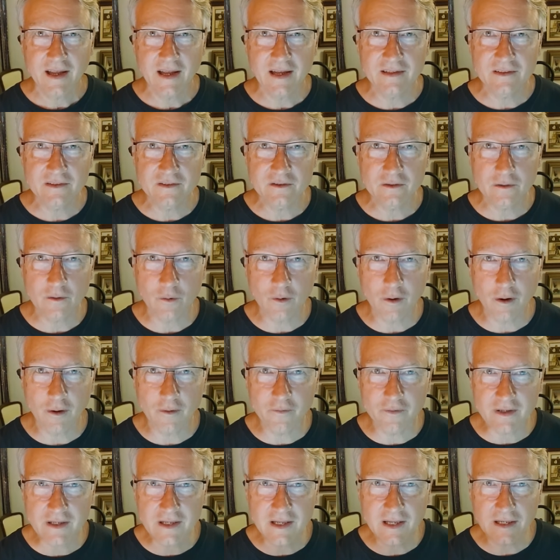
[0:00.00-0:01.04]
And so
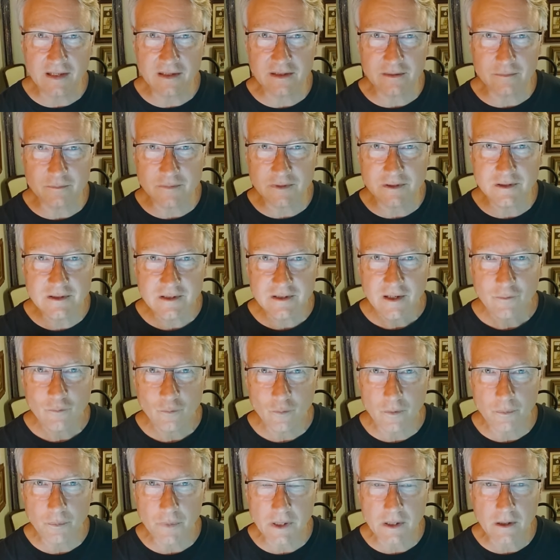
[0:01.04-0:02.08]
all the kingdoms
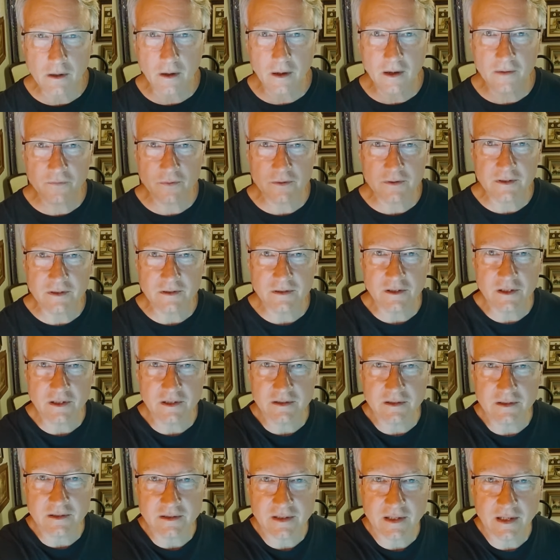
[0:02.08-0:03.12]
were being offered to
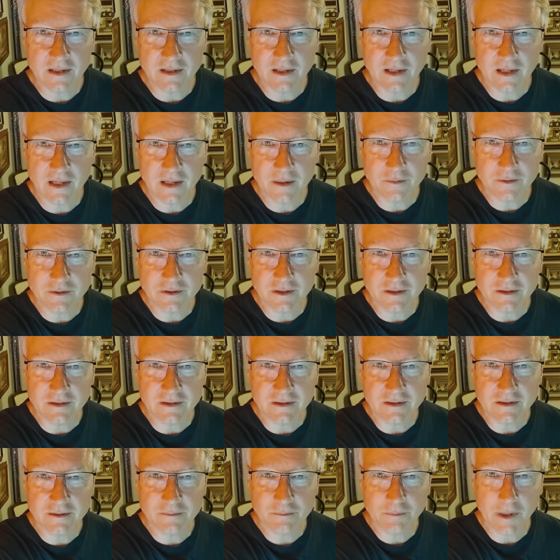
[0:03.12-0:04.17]
Jesus in the name of
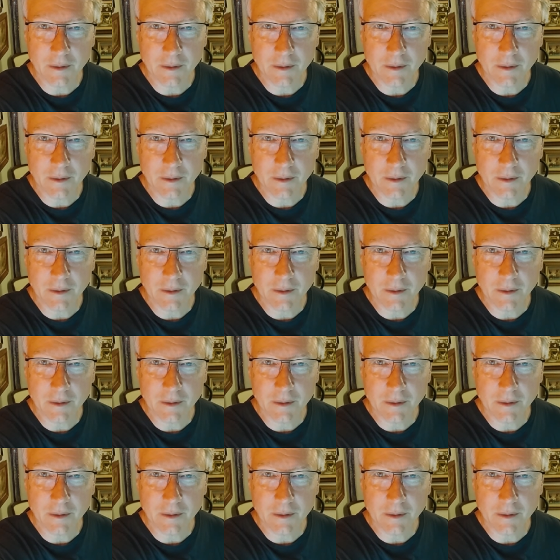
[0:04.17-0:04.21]
Jesus.